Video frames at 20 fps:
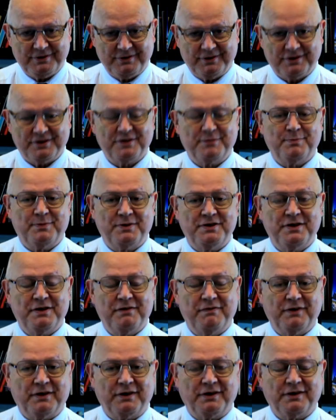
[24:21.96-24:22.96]

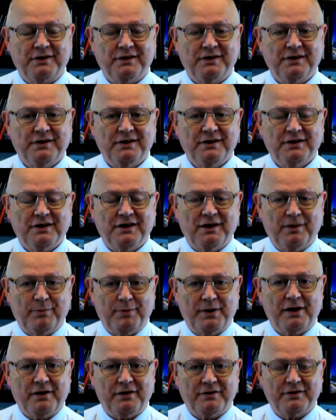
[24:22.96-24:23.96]
specific
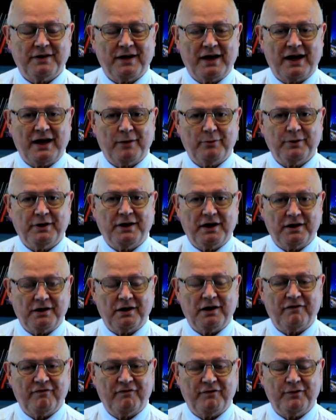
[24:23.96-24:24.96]
about how we get
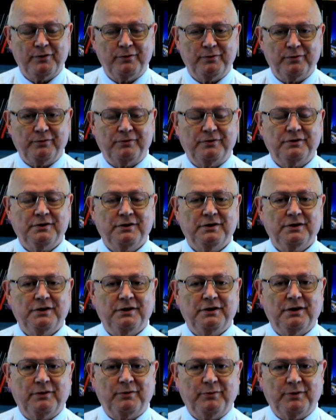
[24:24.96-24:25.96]
our food.
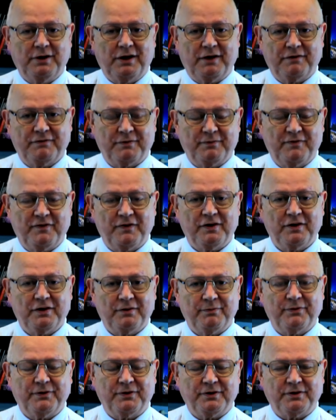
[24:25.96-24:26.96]
We have to
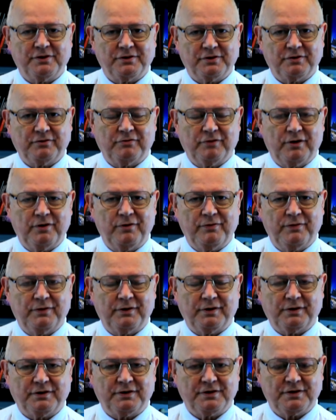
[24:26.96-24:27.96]
farm things and grow
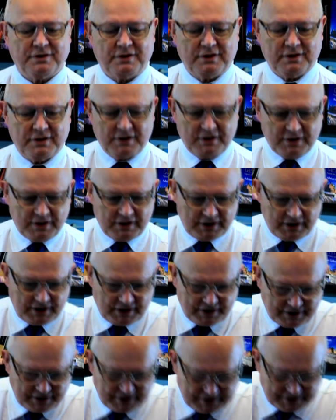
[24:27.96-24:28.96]
things.
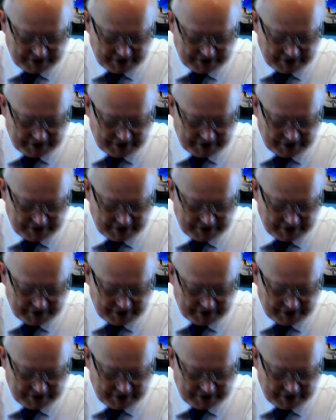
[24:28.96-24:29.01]
And then it